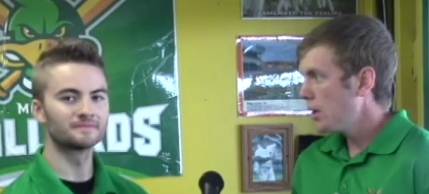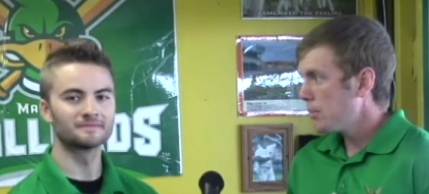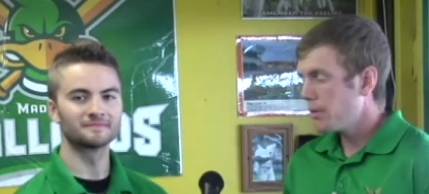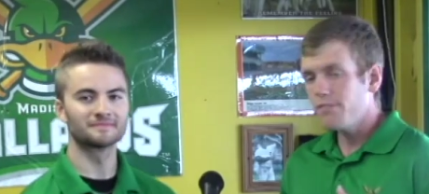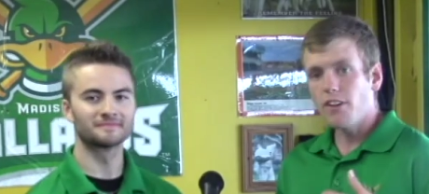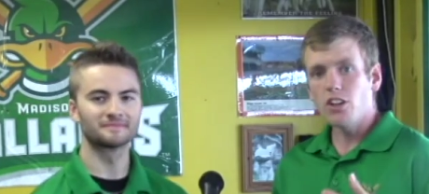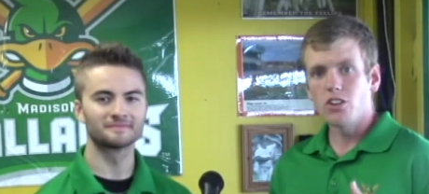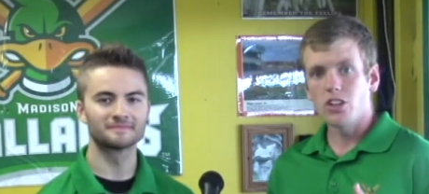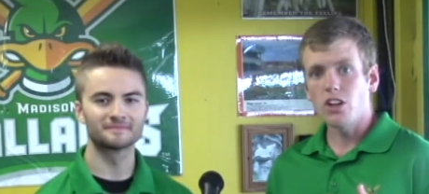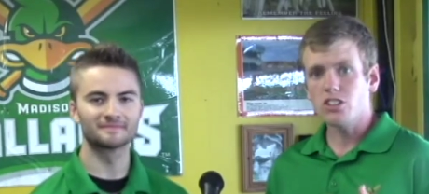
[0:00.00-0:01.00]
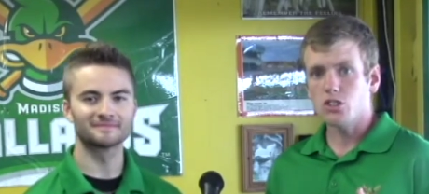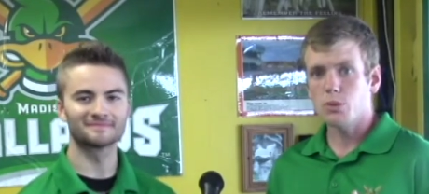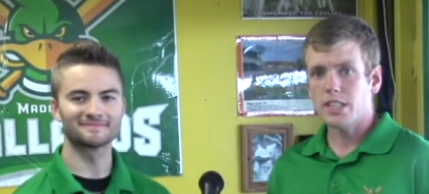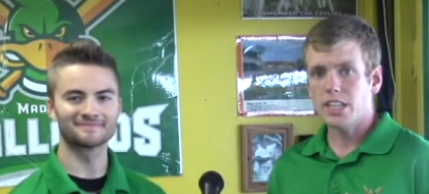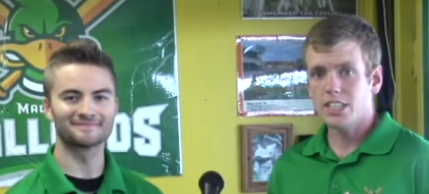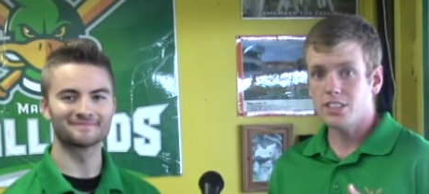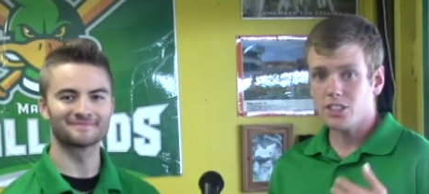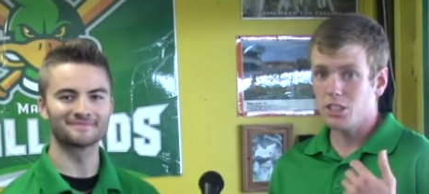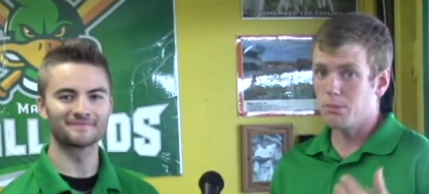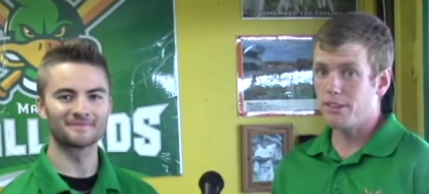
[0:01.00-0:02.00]
Speaker 1: be following along this weekend because
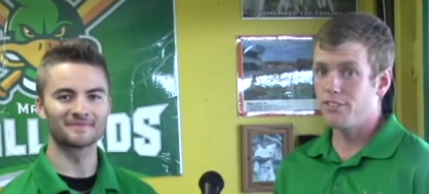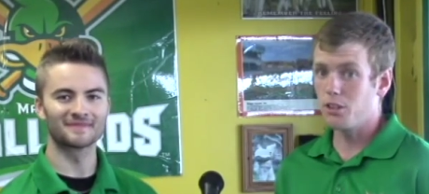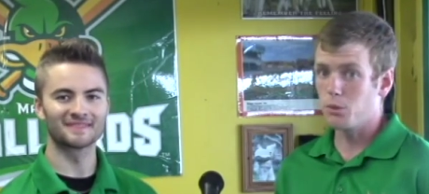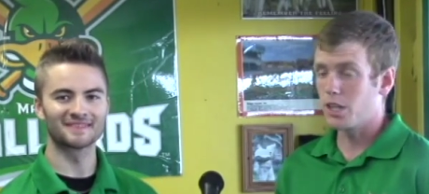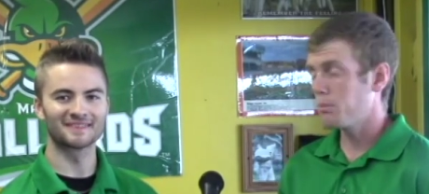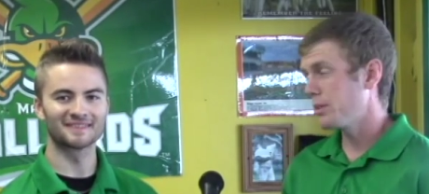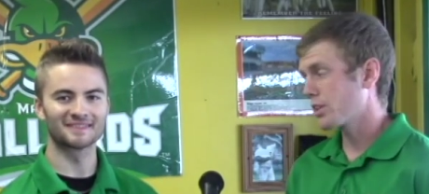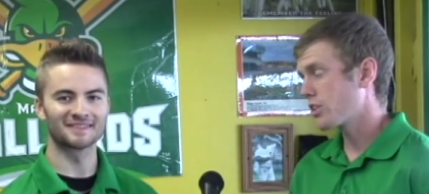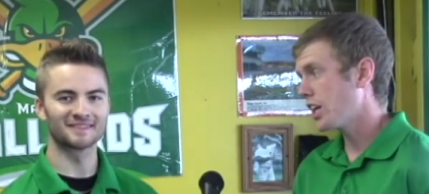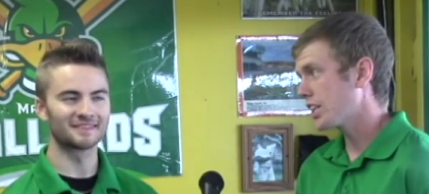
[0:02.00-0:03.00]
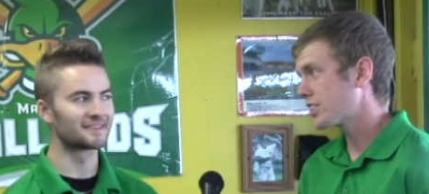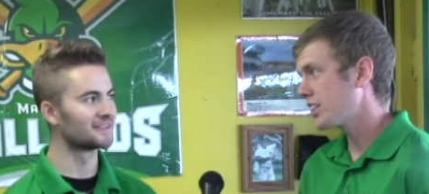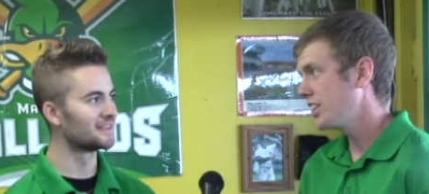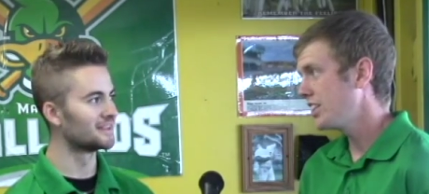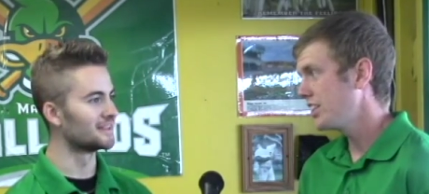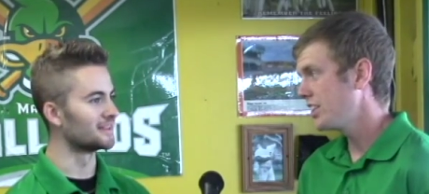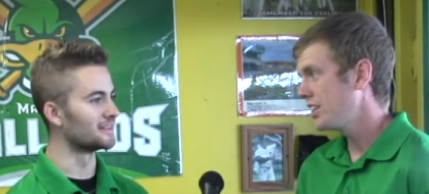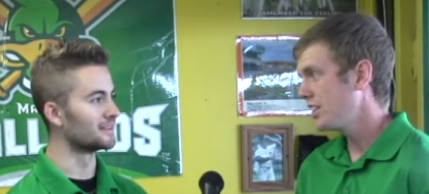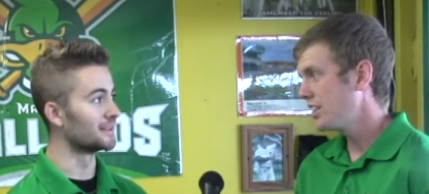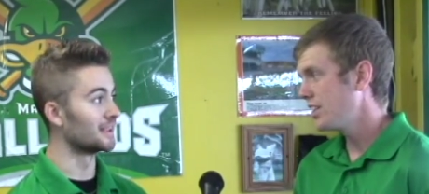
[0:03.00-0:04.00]
it's going to be a fun one up in La Crosse.
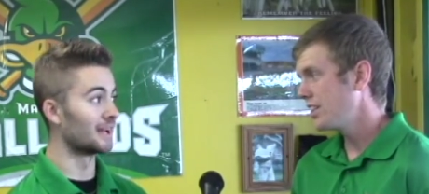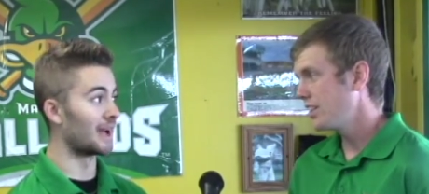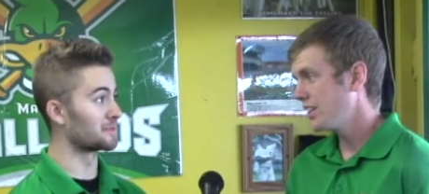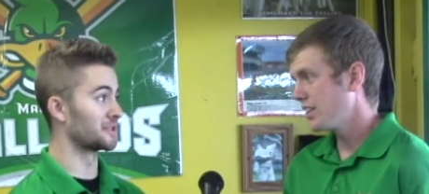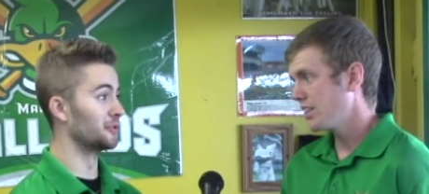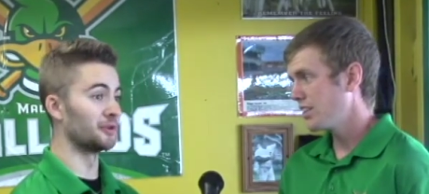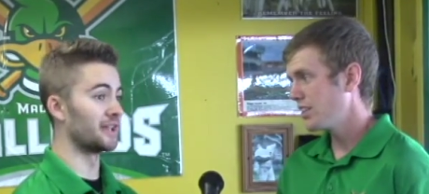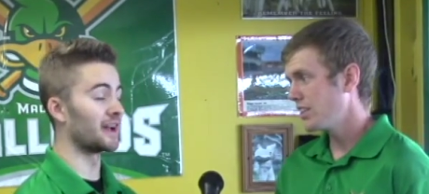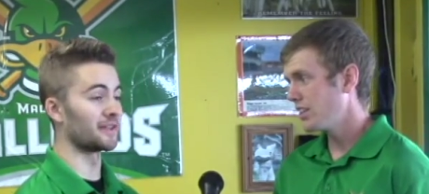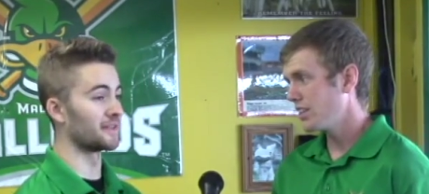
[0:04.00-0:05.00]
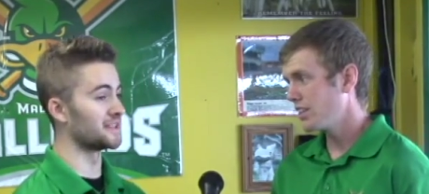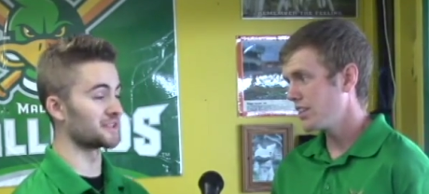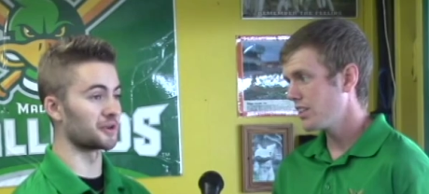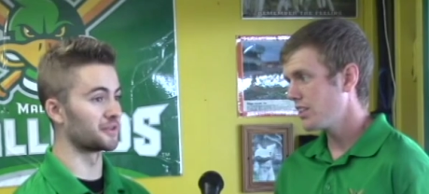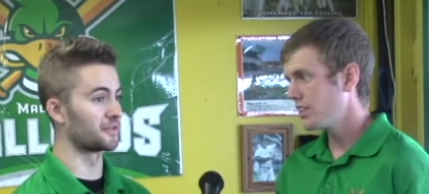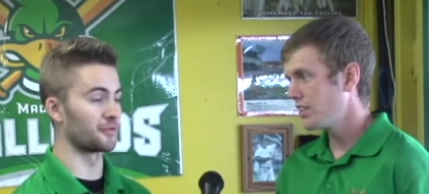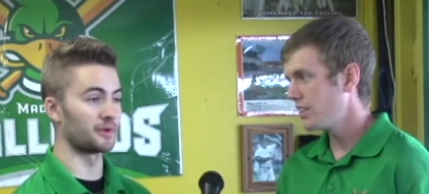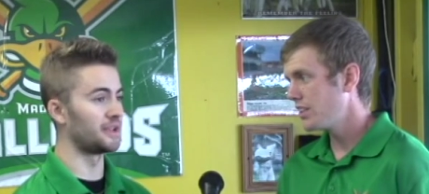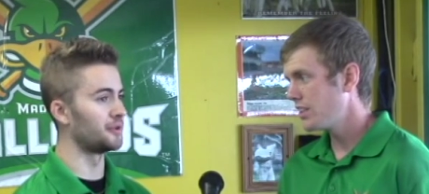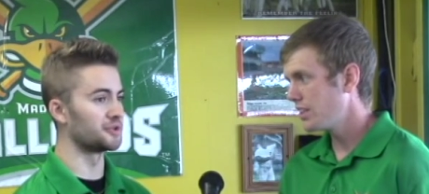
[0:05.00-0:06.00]
Speaker 2: Absolutely, yeah. These are
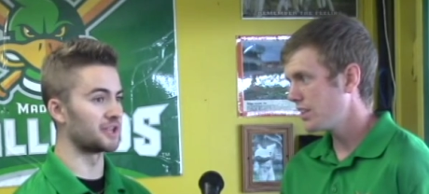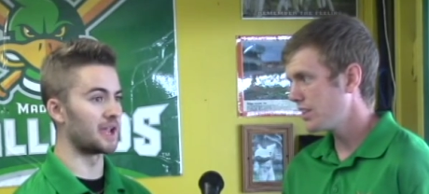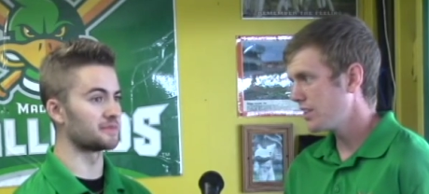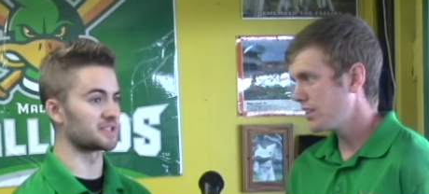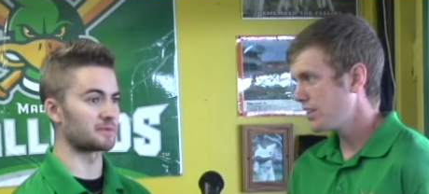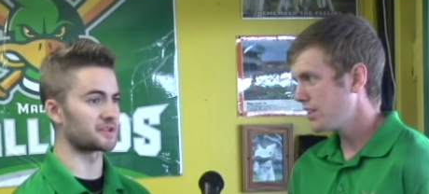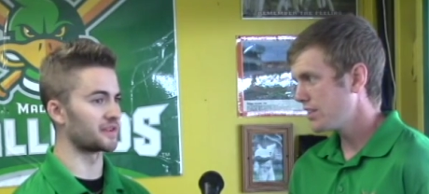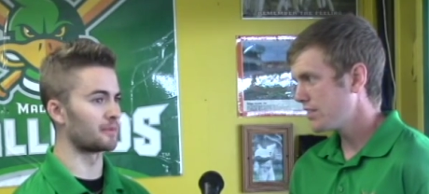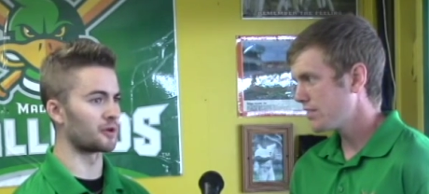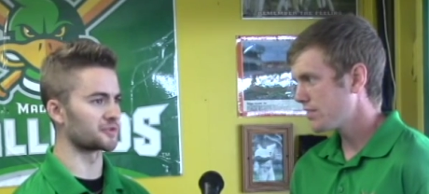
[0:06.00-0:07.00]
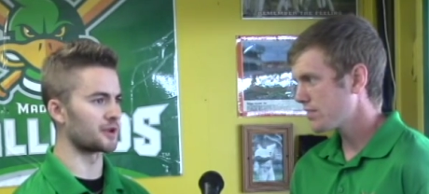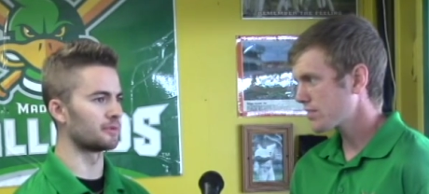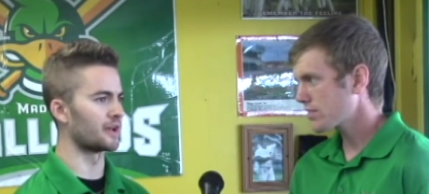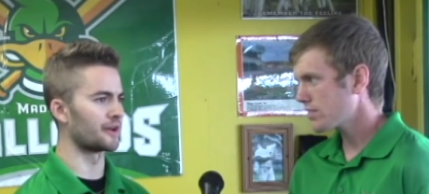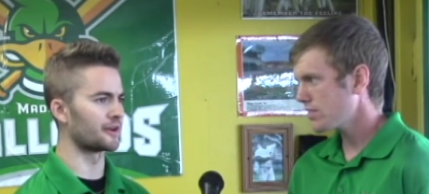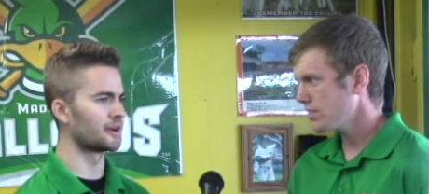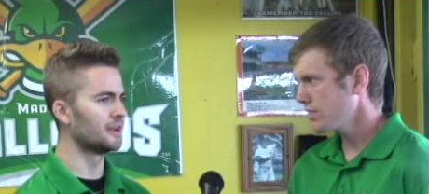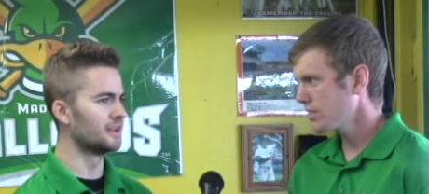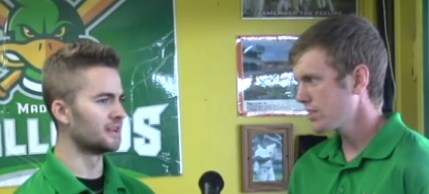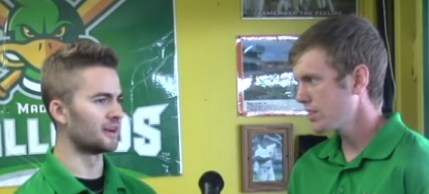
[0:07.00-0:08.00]
three huge games, especially tomorrow's doubleheader.
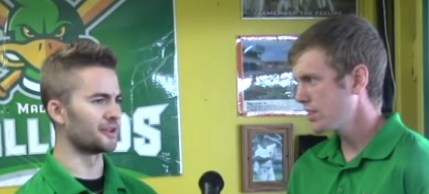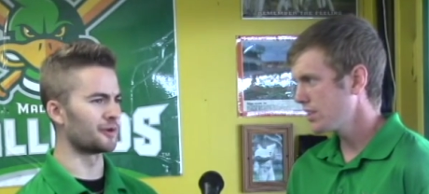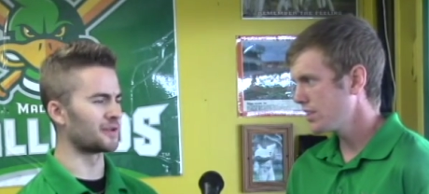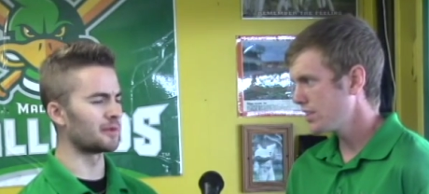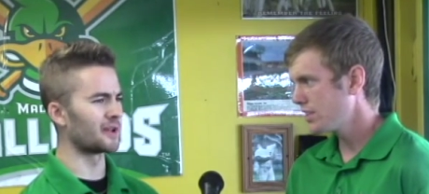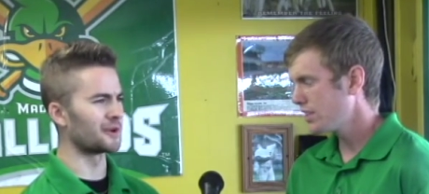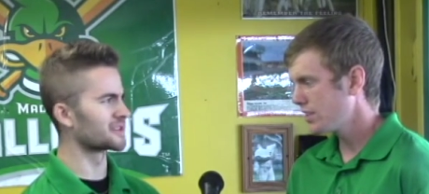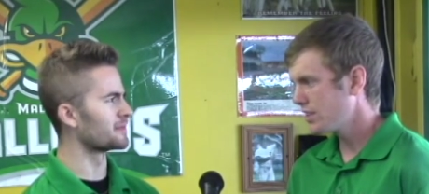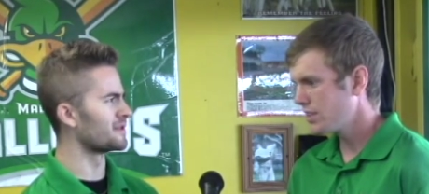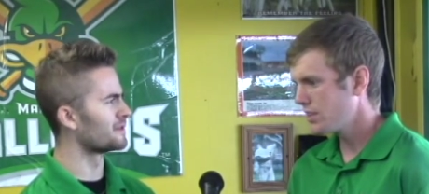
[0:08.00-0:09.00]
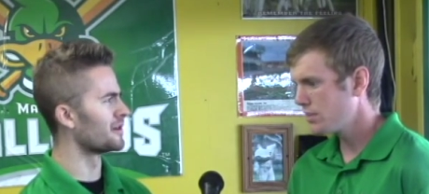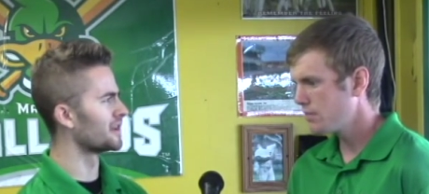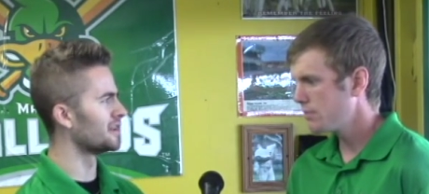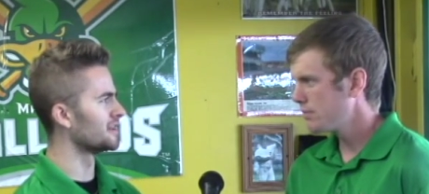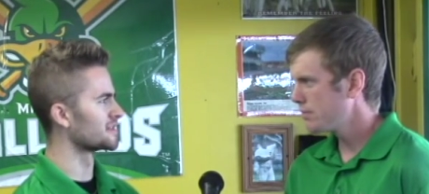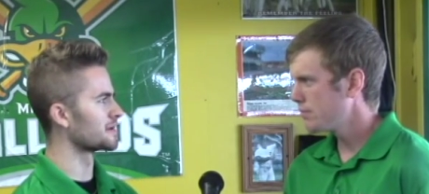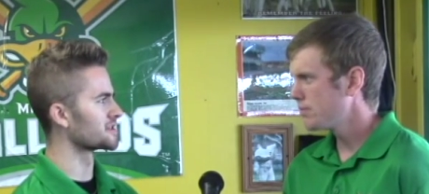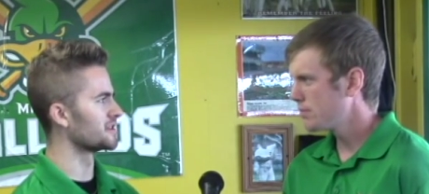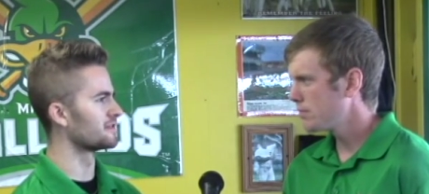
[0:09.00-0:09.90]
Uh, you know, doubleheaders can be funky, especially